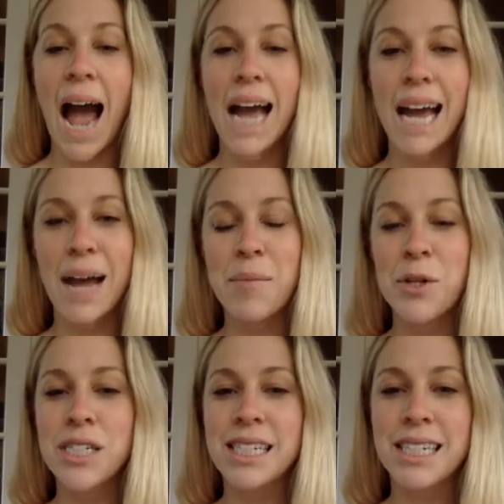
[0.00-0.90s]
Hi, I'm
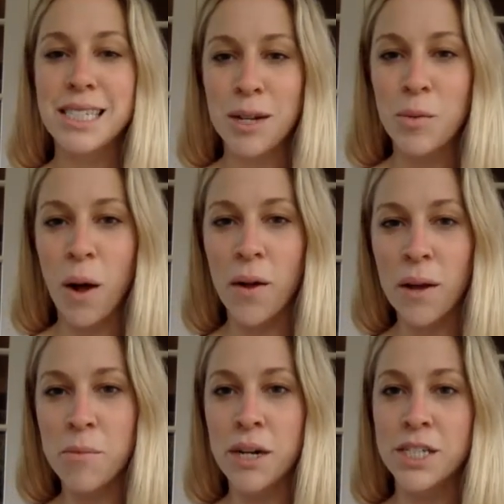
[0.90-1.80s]
Christina Tidwell.
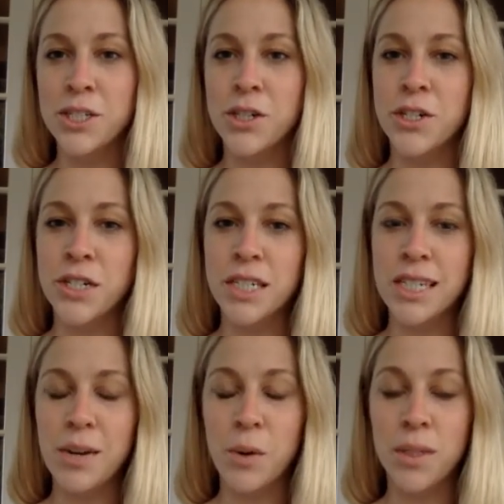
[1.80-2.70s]
I'm a registered nurse
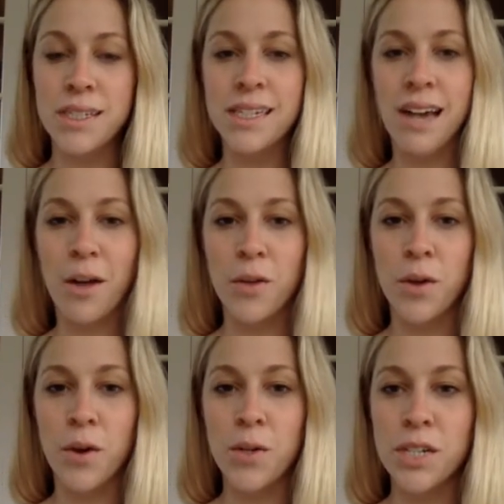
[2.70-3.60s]
and holistic health
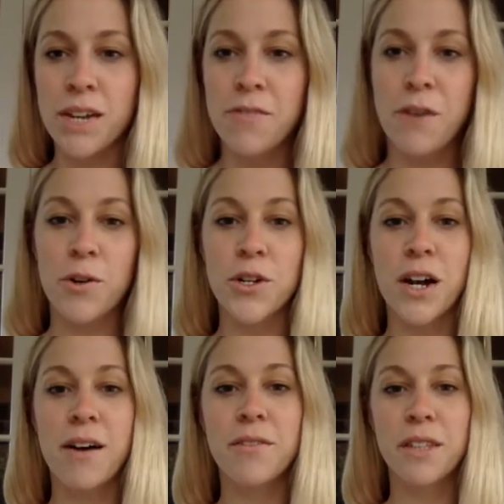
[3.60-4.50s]
coach and founder
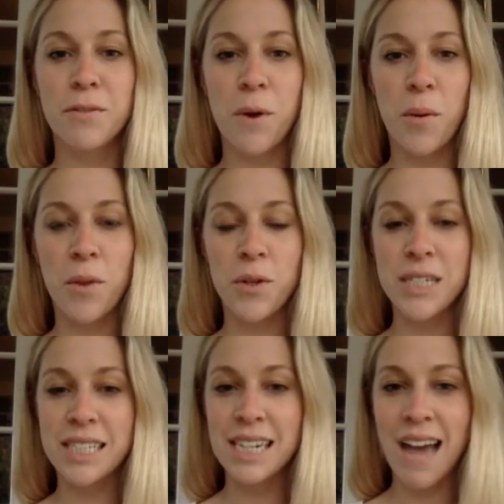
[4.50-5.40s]
of Live Well with
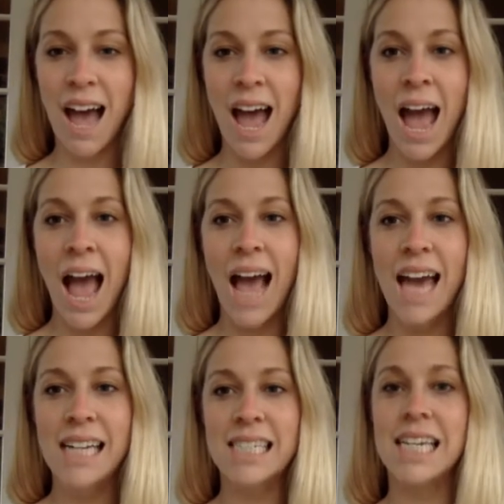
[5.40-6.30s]
Christina.
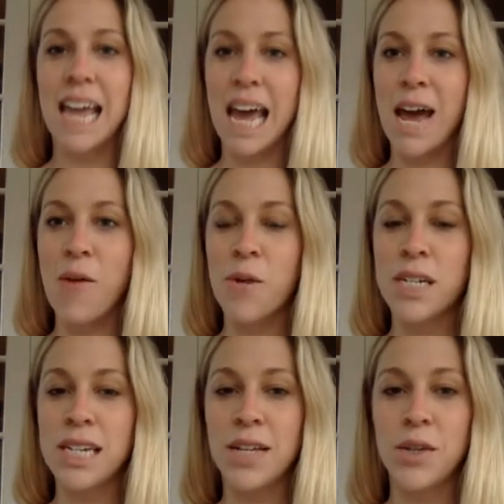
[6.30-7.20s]
And today I want to
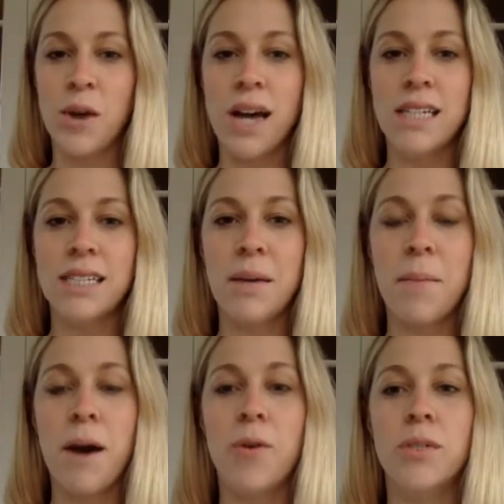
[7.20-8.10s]
tell you guys
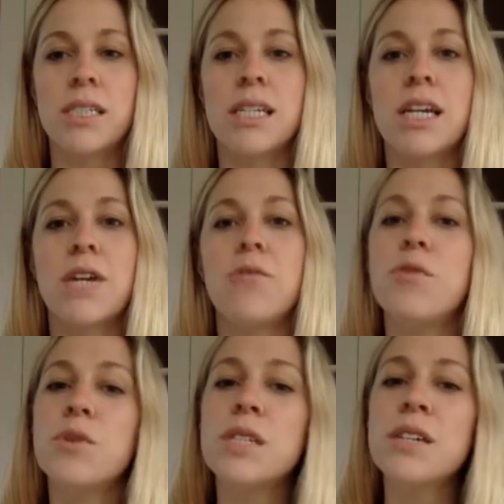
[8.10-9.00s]
about
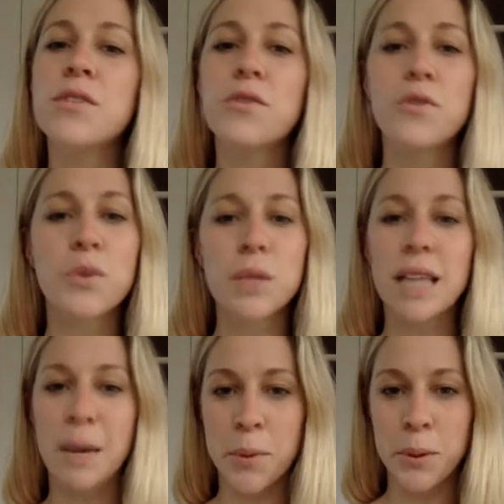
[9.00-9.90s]
confusing food
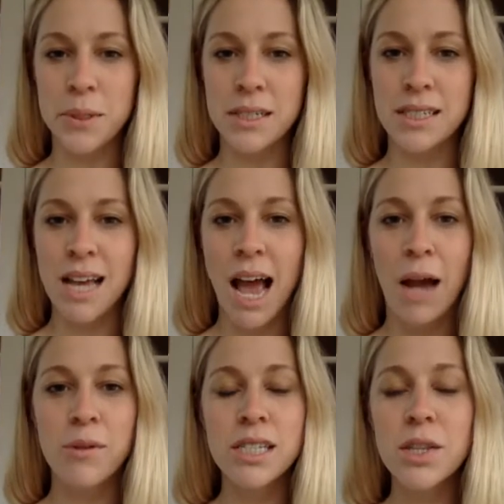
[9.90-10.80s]
labels.
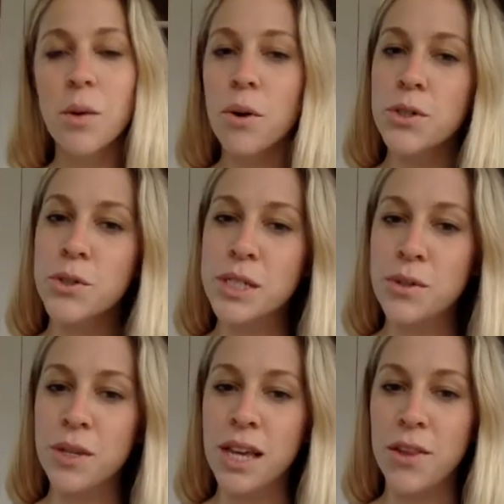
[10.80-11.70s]
I was in the grocery
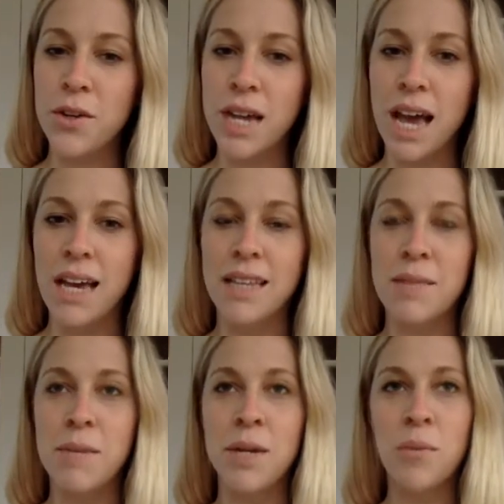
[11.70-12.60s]
store the other day in the
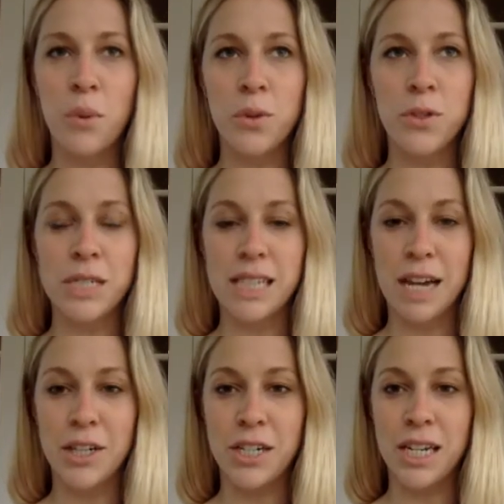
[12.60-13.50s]
meat and poultry
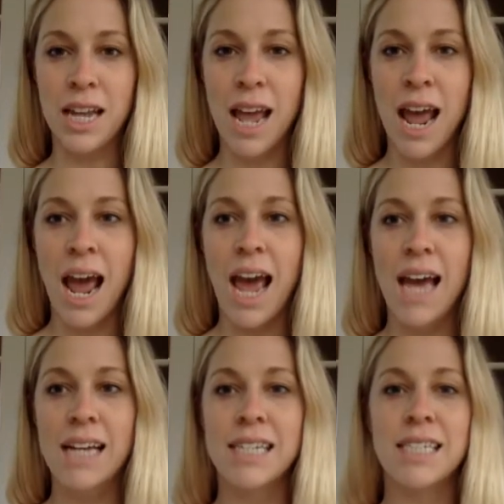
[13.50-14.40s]
section,
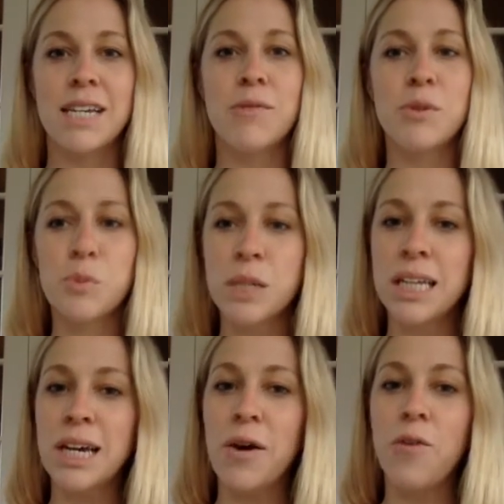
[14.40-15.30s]
and it was
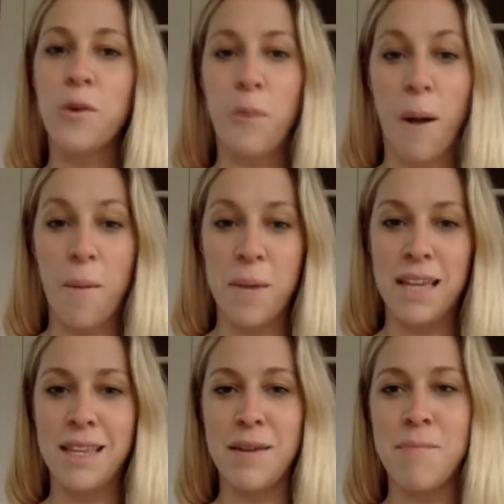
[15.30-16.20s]
really
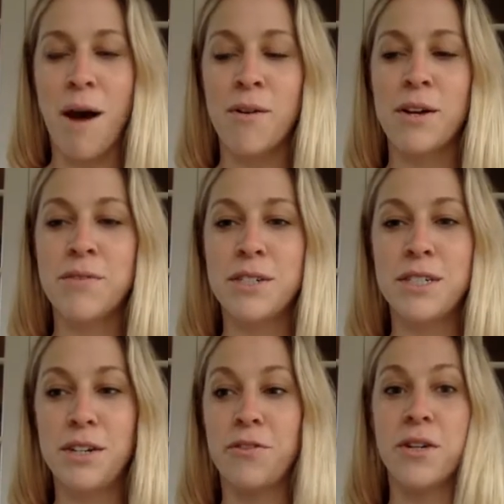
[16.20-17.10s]
overwhelming the amount of
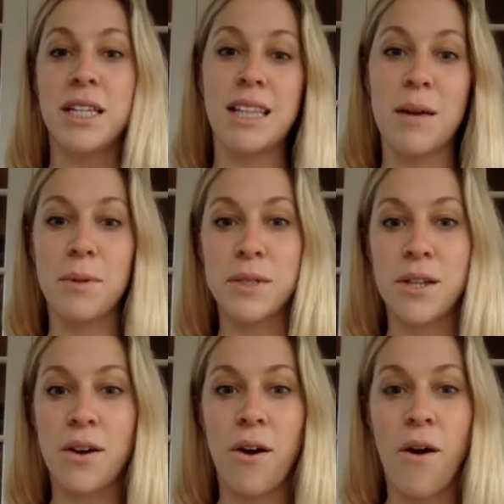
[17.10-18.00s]
differing labels
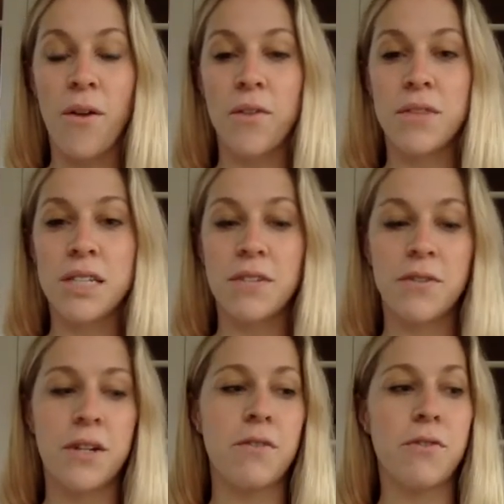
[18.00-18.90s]
on all of the
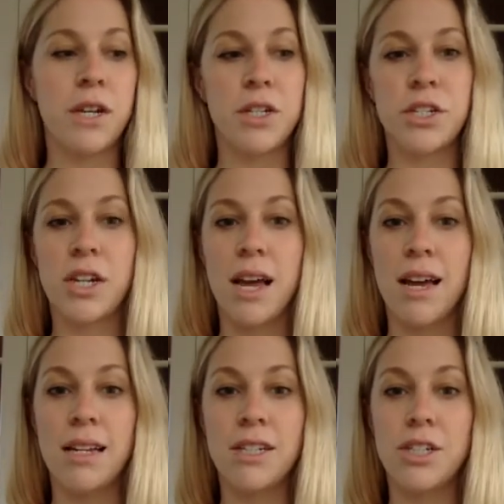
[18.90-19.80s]
different fish
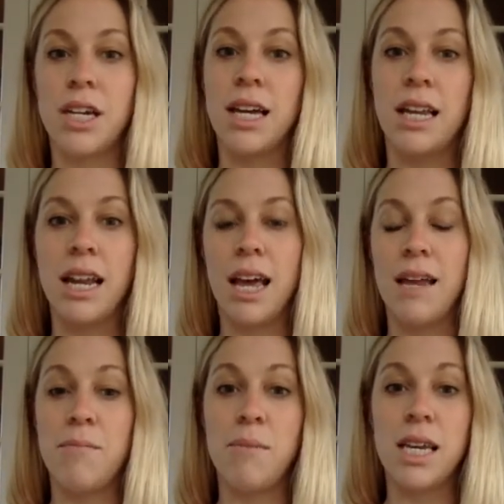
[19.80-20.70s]
and chicken
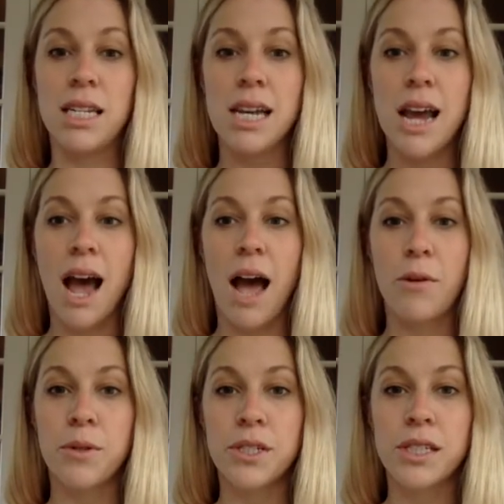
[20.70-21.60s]
and meat I
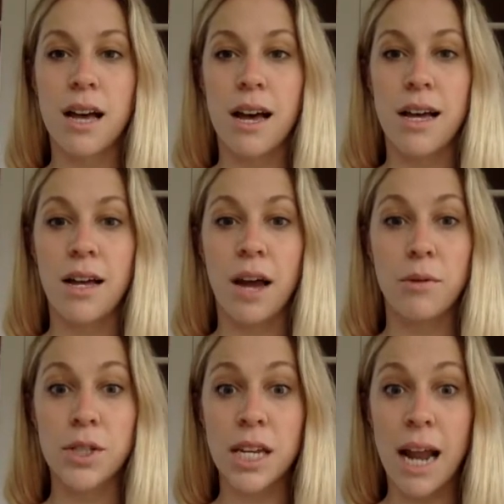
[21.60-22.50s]
was
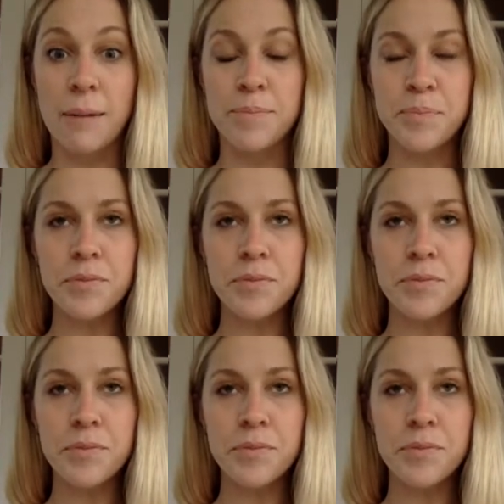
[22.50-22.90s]
looking at.